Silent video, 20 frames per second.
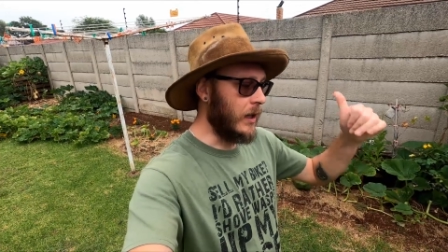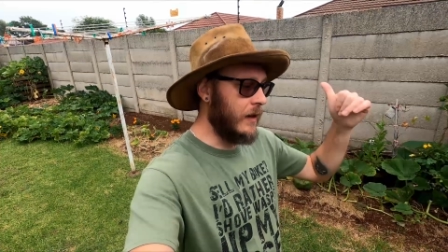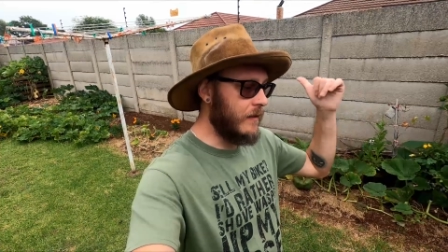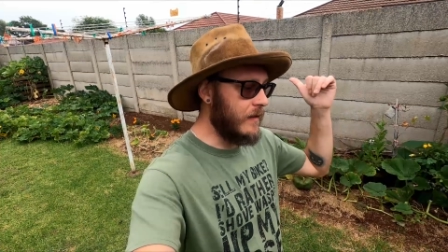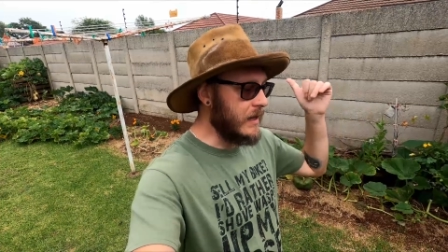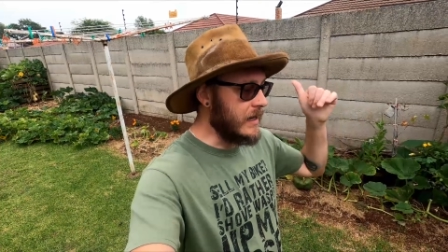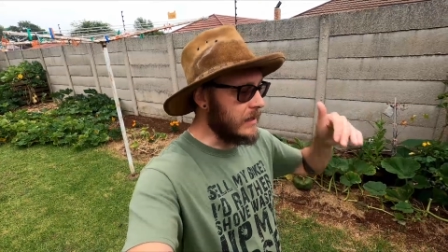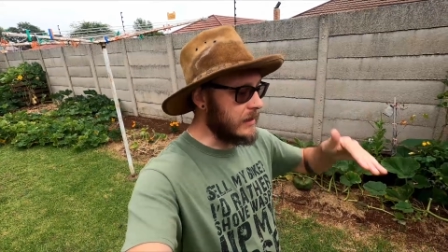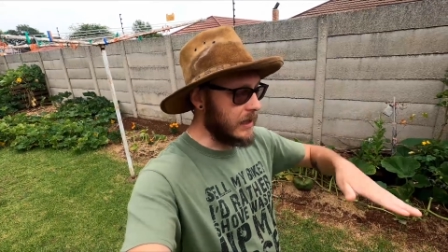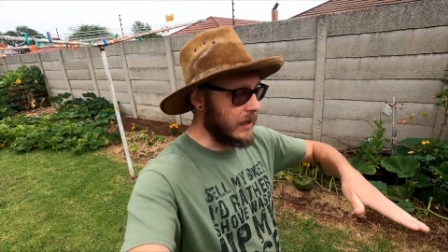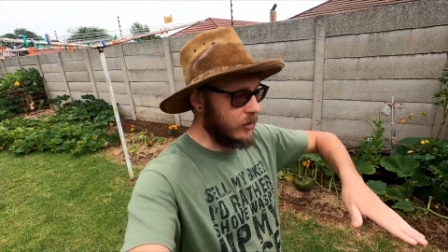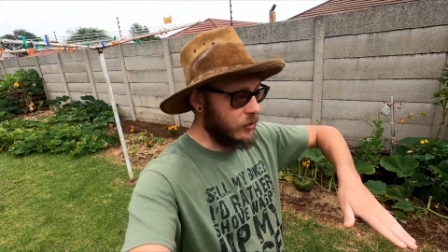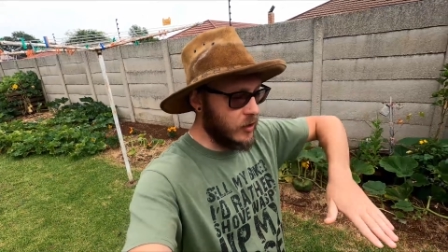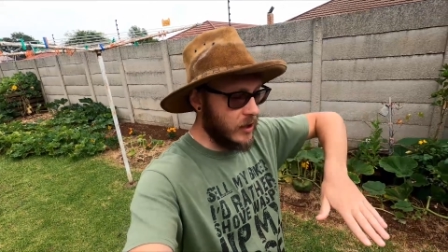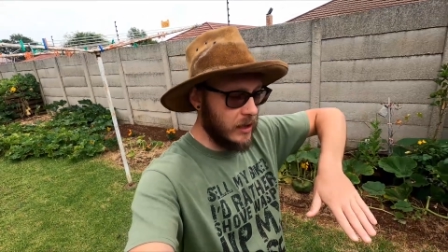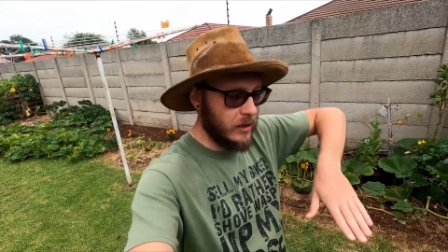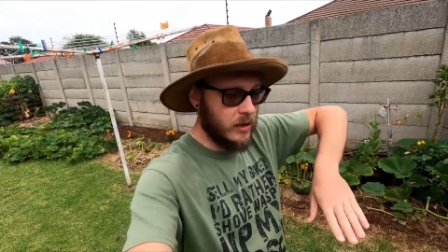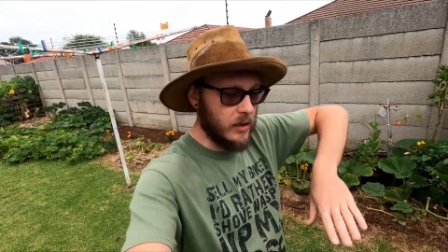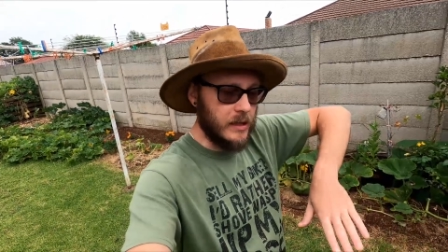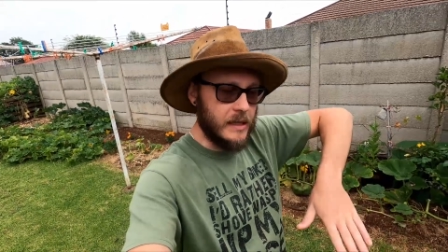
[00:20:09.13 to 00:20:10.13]
one of these I
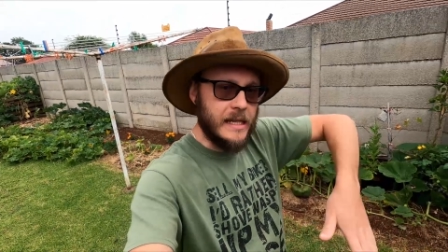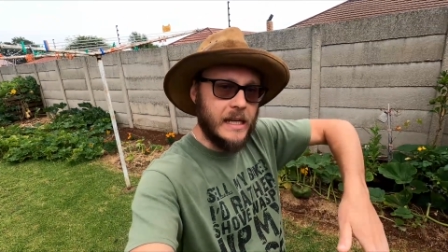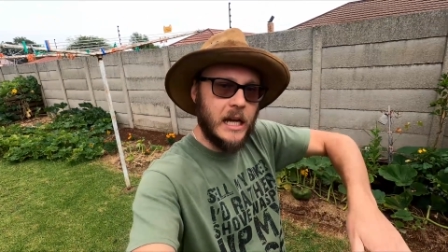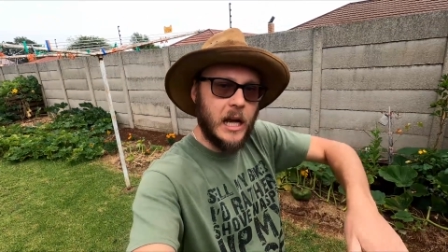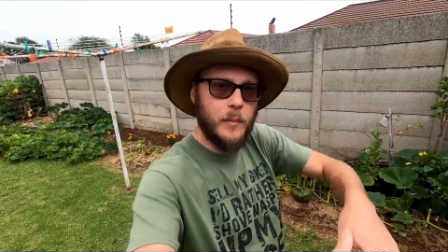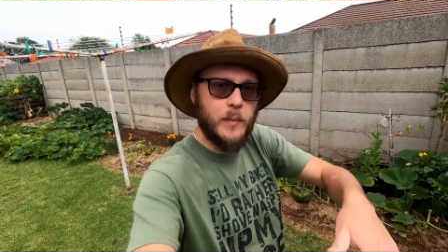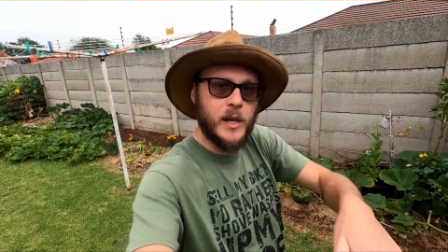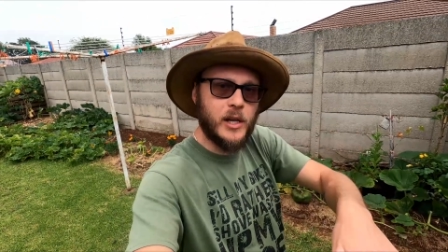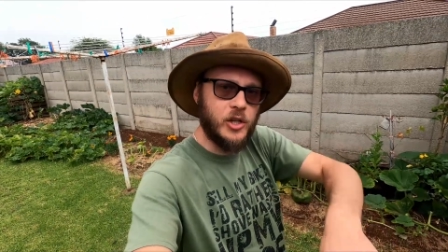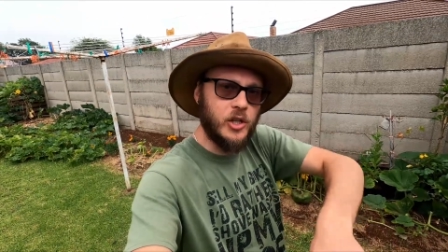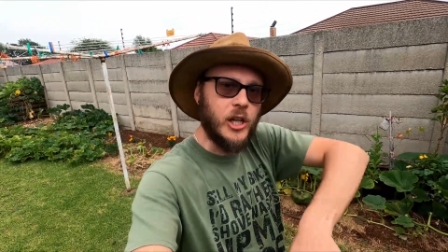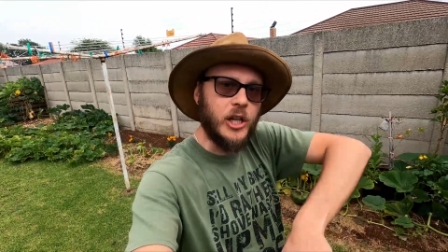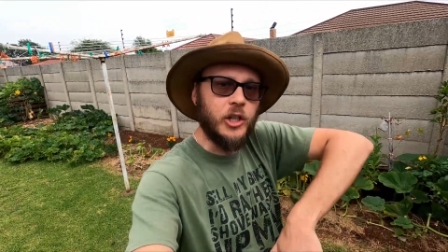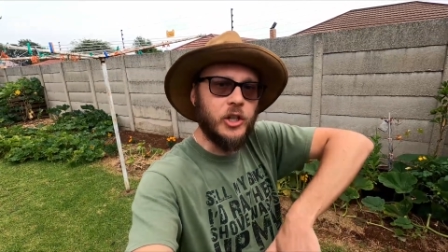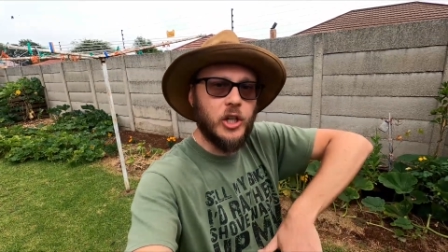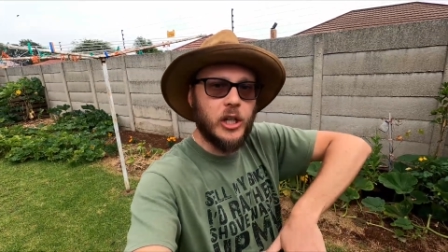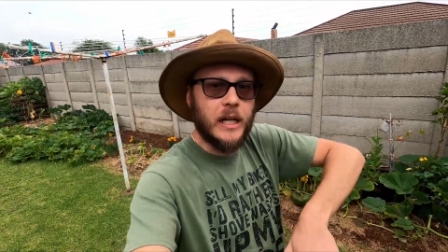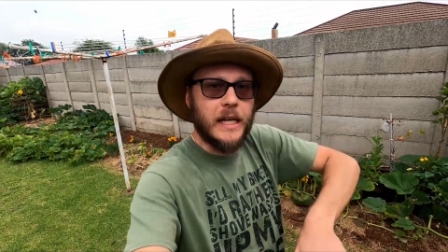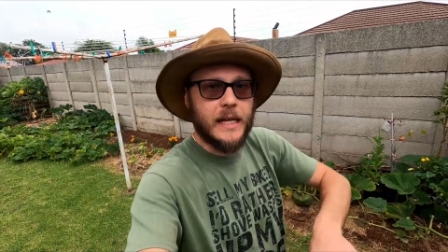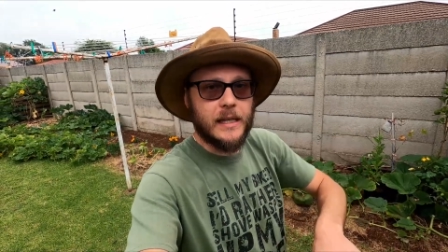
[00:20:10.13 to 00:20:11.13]
tried to dig up as
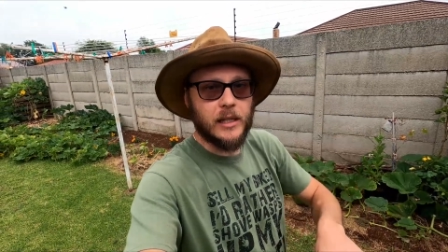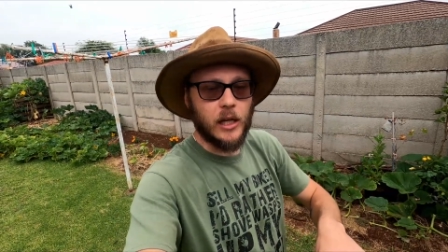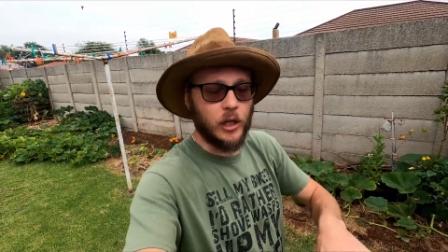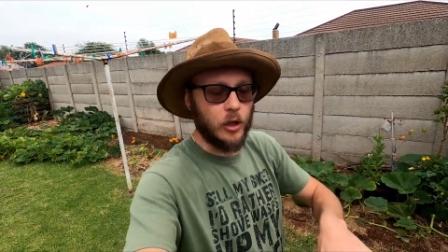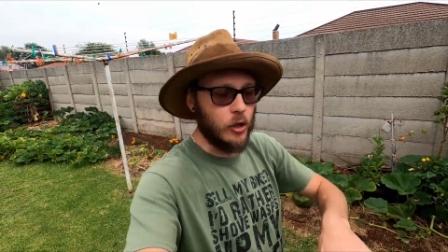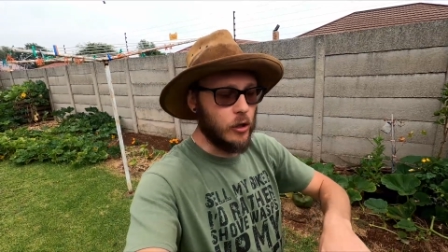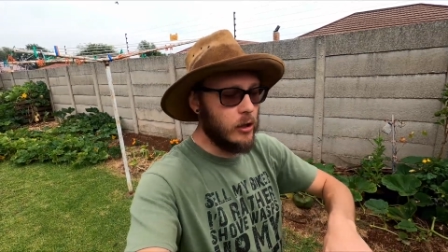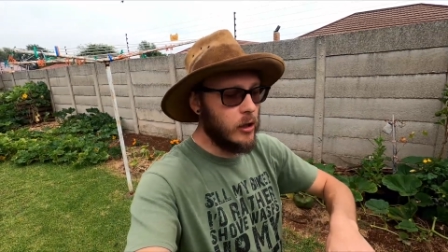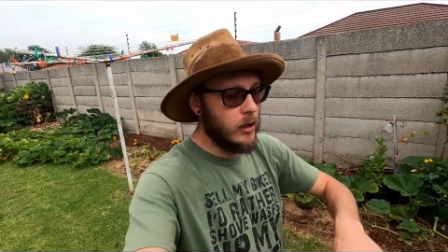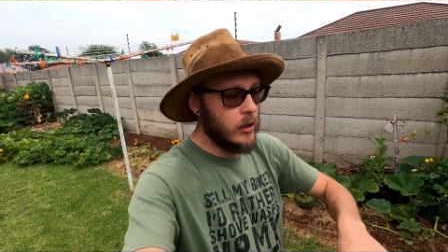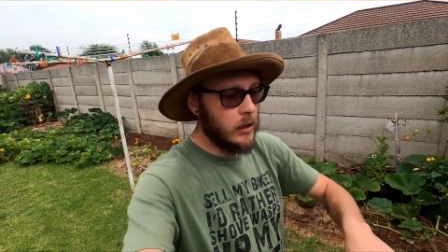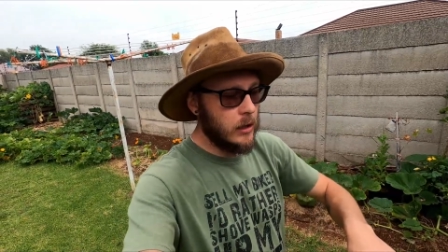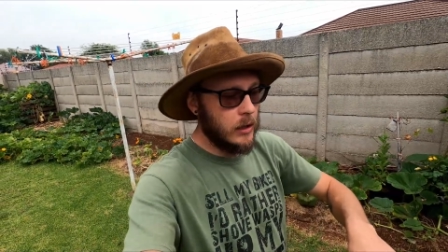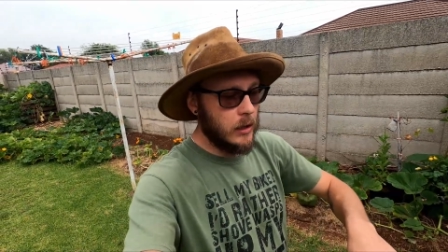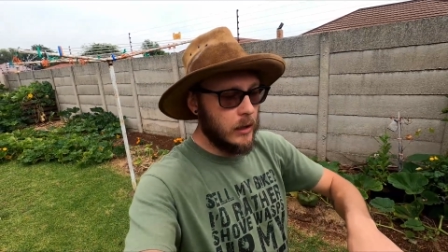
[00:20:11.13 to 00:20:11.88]
gingerly as I could.